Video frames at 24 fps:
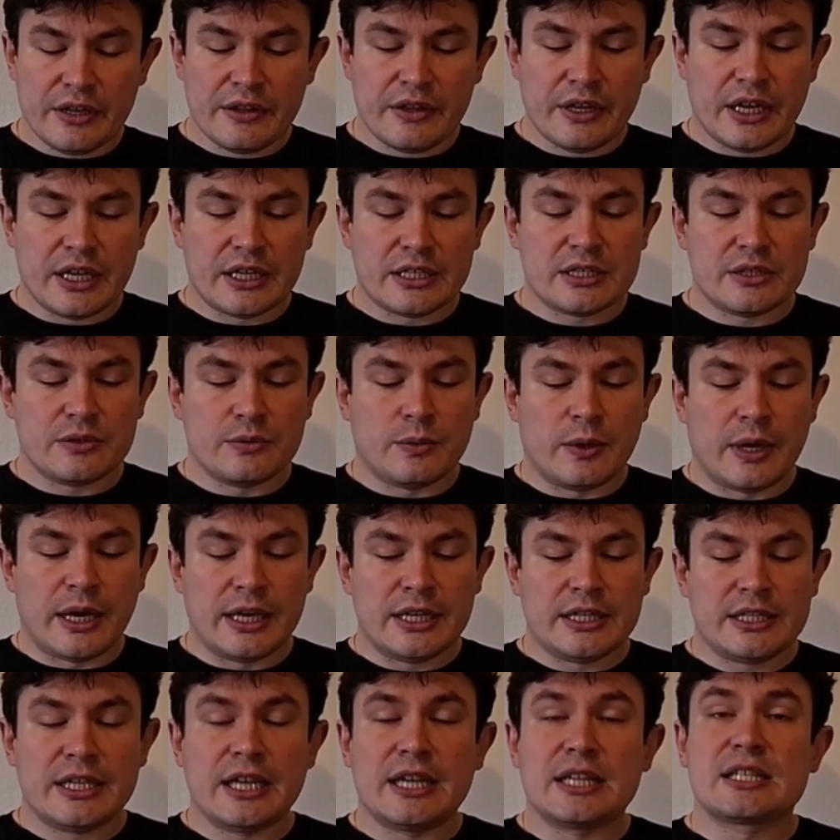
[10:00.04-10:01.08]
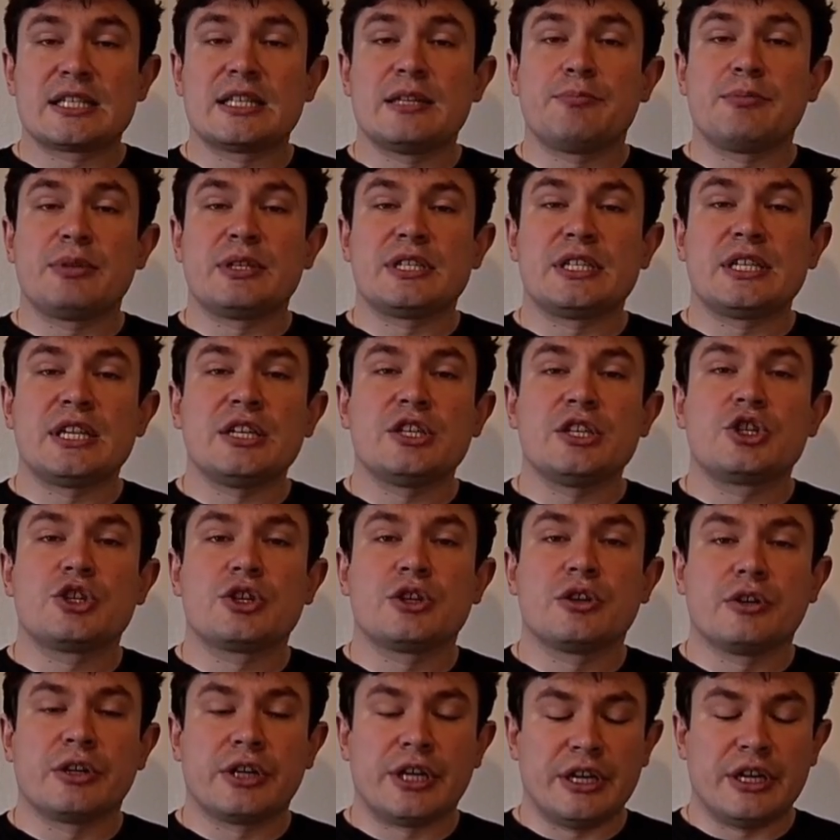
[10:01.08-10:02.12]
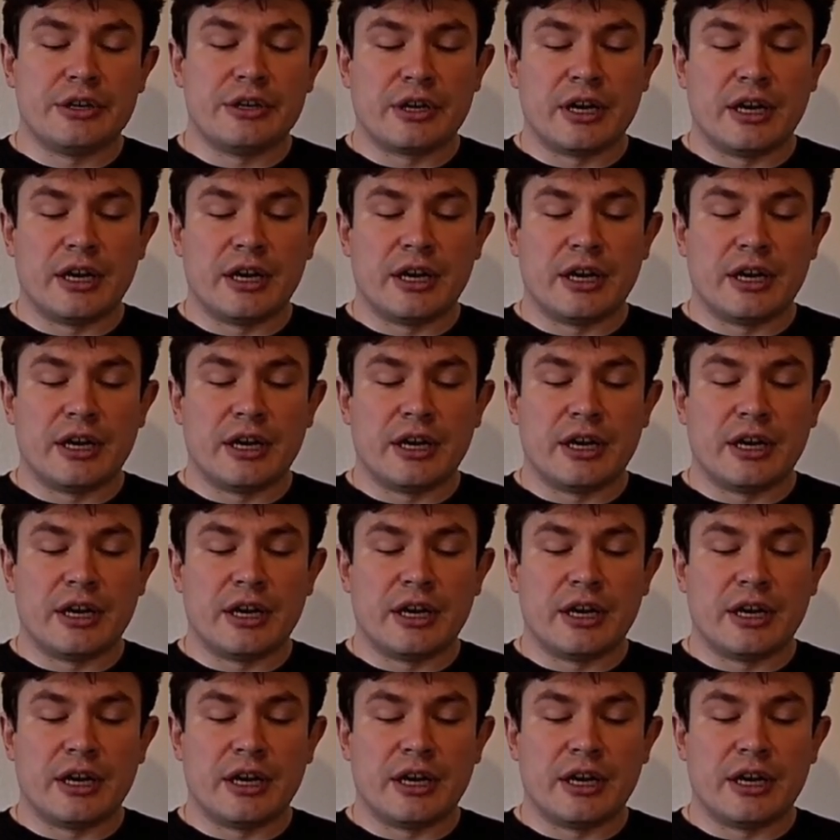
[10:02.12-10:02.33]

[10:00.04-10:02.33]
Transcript: that white has the potential here,